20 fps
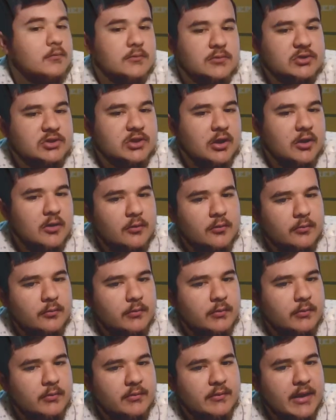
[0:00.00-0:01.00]
so
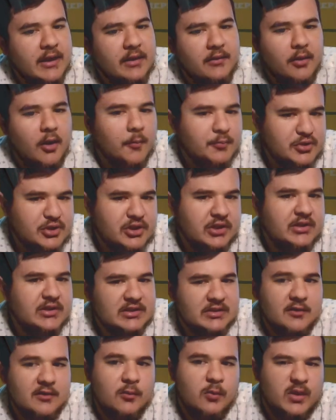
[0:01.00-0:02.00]
that option is
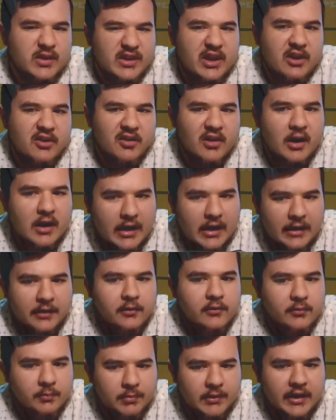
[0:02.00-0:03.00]
still what they're kind
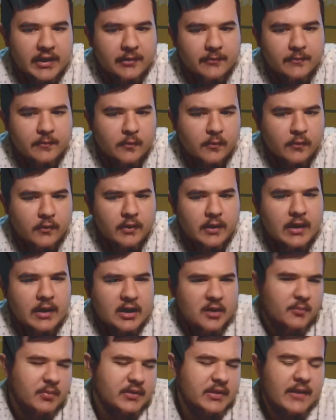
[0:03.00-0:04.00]
of playing for,
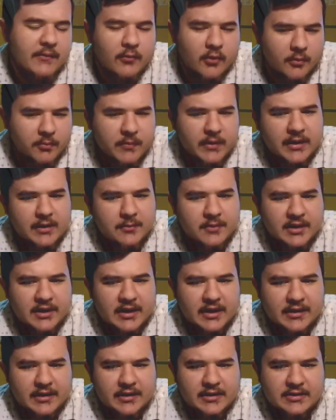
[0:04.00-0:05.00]
but they've got many, many
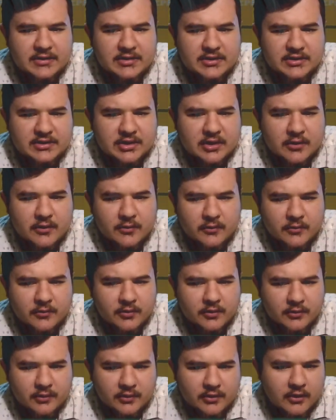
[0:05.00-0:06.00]
ideas. So,
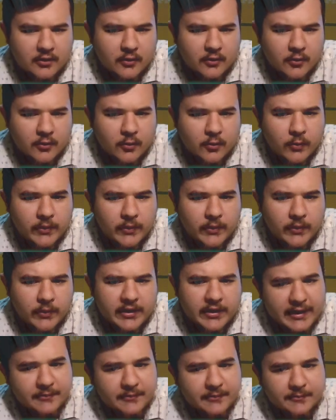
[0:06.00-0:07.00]
queen e8,
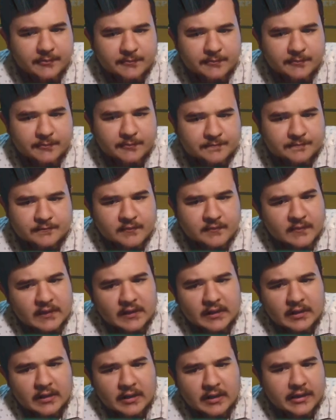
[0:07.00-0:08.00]

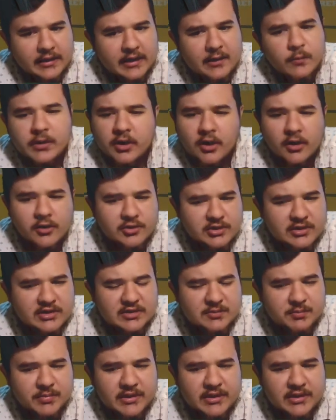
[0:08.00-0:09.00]
again, we go to this
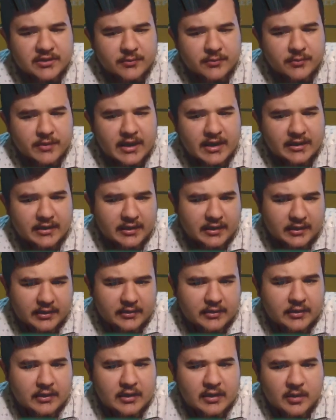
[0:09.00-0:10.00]
b3
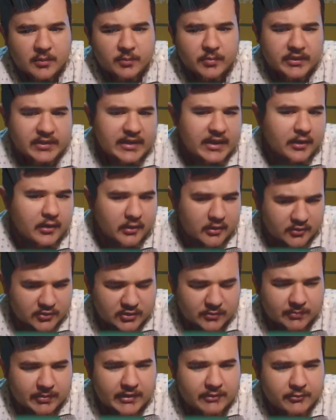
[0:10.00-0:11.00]
idea, but they can
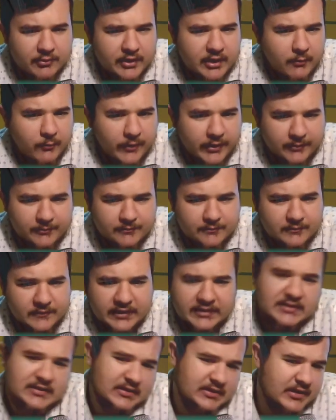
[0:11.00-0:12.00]
also play rook e1.
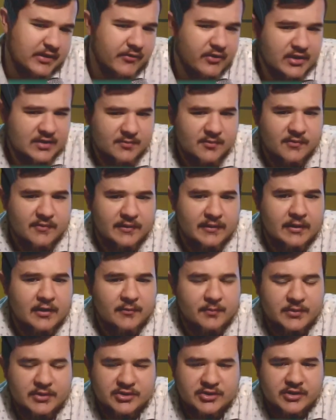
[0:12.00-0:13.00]
It's a serious move. I know
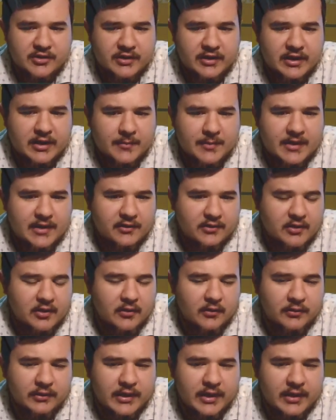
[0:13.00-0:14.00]
I've been joking about it the
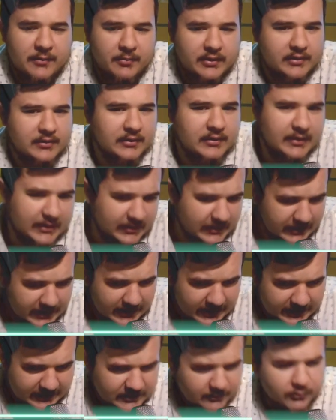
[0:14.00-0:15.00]
whole day, but
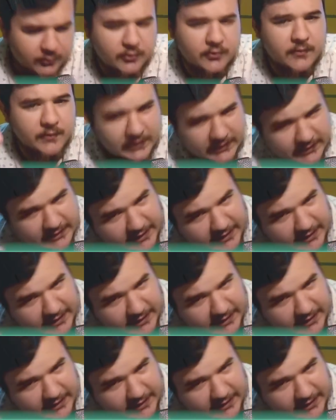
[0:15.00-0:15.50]
it's a move that